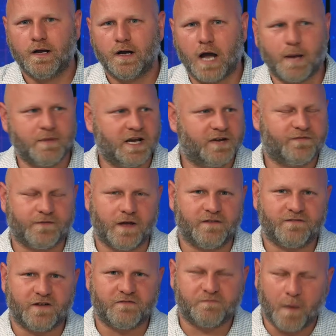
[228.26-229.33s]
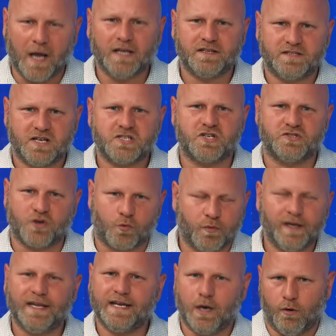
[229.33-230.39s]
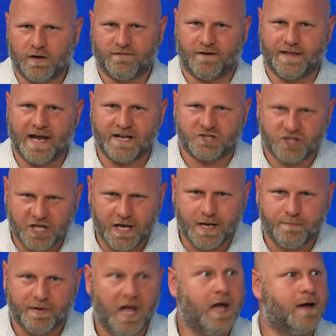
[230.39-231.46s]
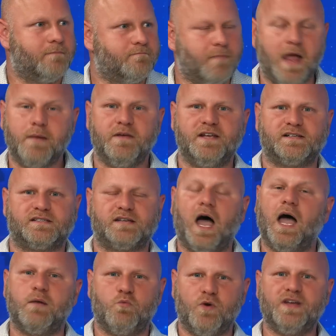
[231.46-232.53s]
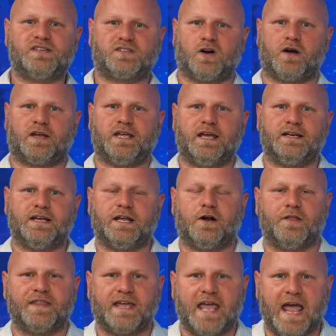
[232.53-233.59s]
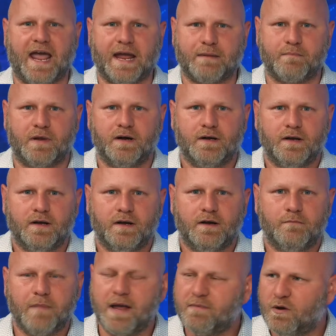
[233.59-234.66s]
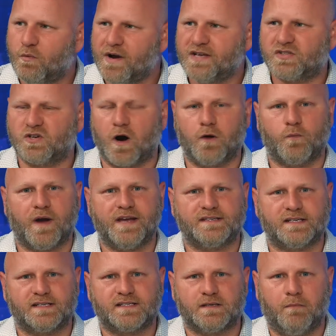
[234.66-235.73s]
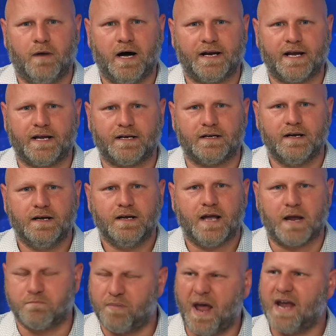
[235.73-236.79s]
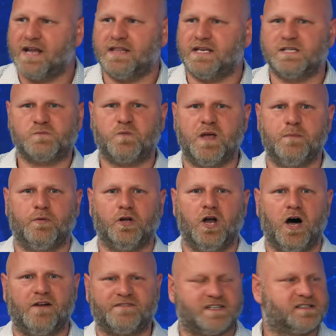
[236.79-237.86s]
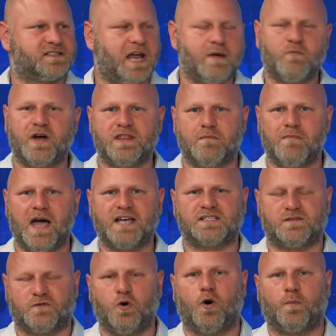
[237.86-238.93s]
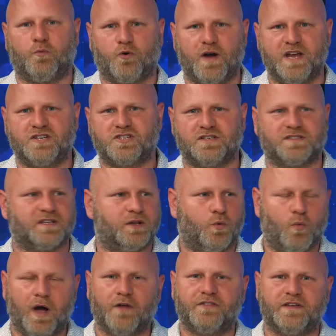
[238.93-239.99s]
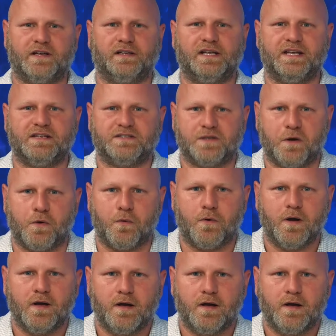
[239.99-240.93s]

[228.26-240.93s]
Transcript: I mean, if, if, if politicians are really going for that cheap, maybe it's time we start getting in on the game. Maybe we start raising some money and, and paying these people off the same way the massive corporations and the wealthy elite do.